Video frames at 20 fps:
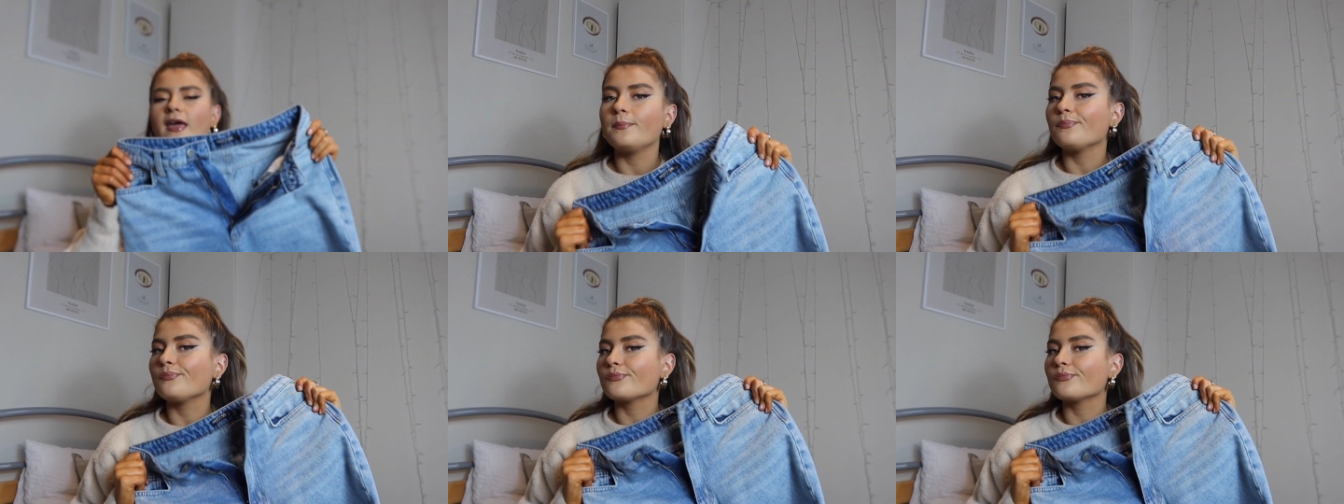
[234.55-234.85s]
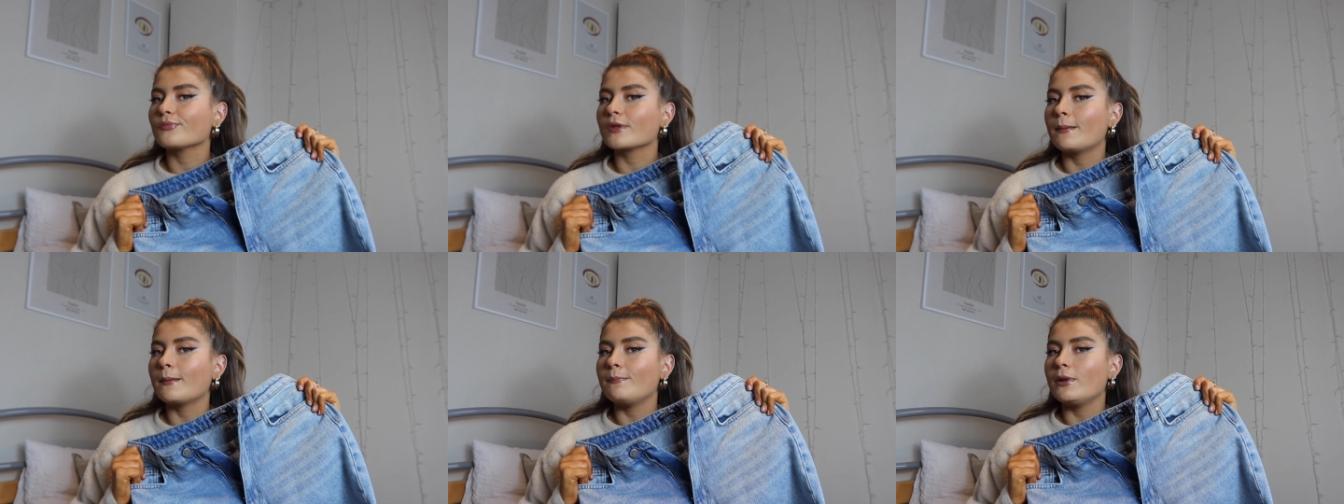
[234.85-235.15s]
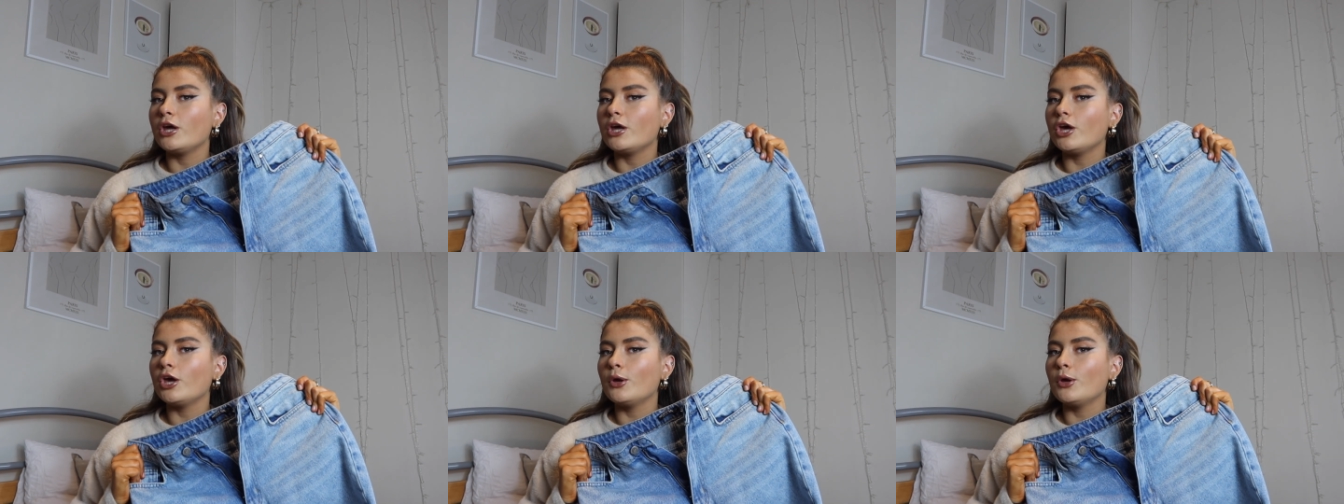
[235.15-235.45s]
Mm,
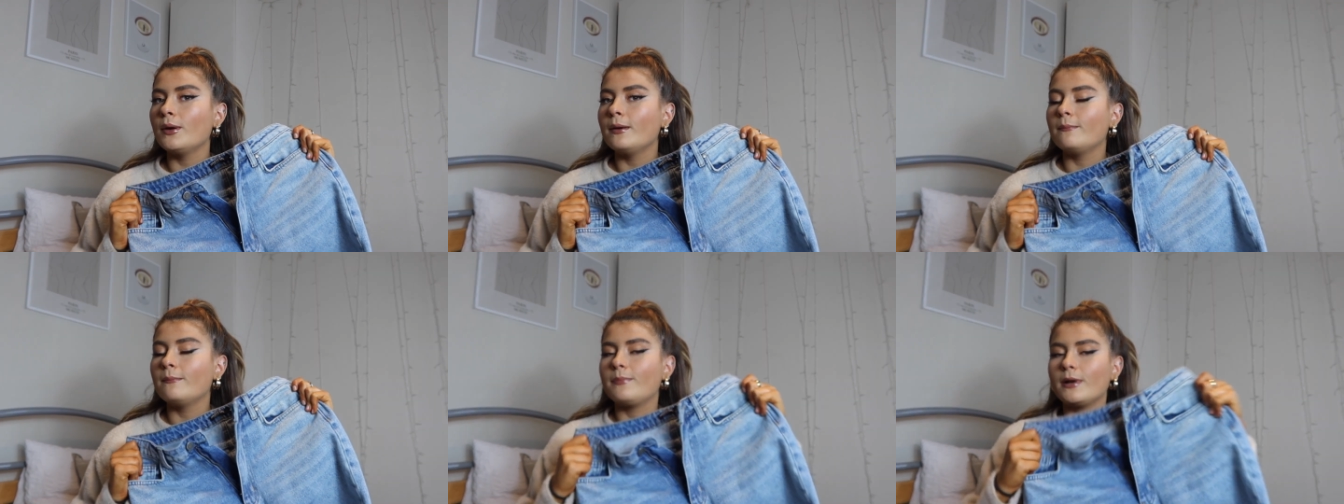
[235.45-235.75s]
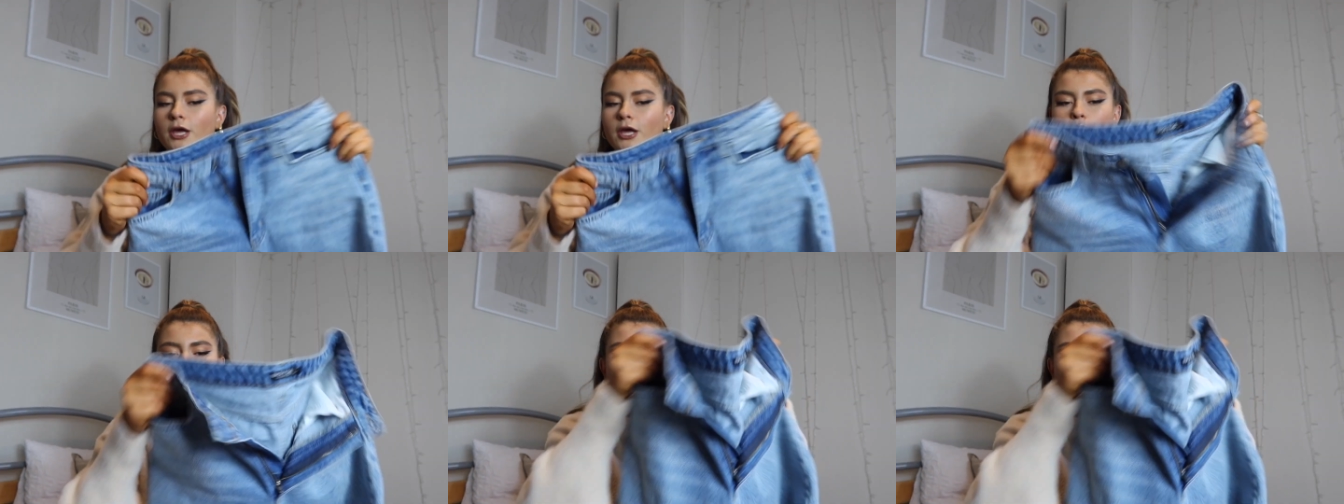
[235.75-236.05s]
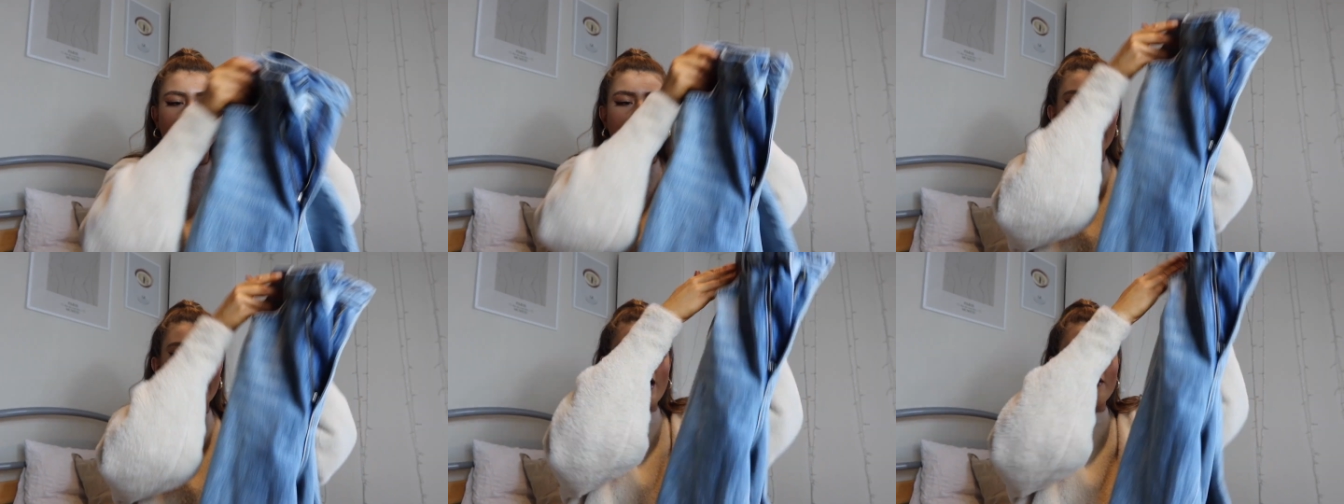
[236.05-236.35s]
blue, blue we
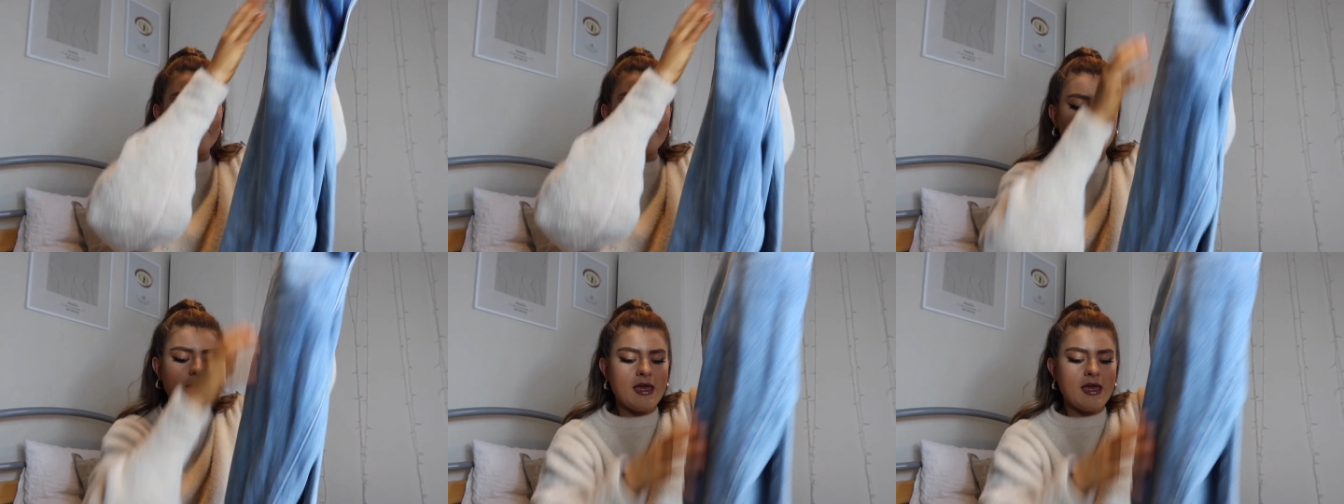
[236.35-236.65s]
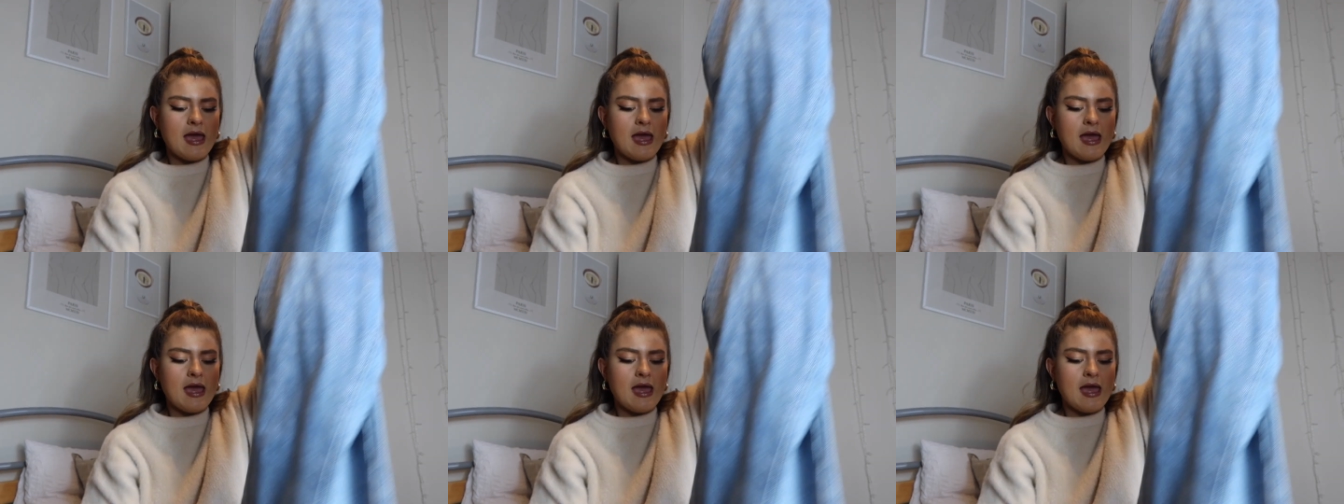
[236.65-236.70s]
love.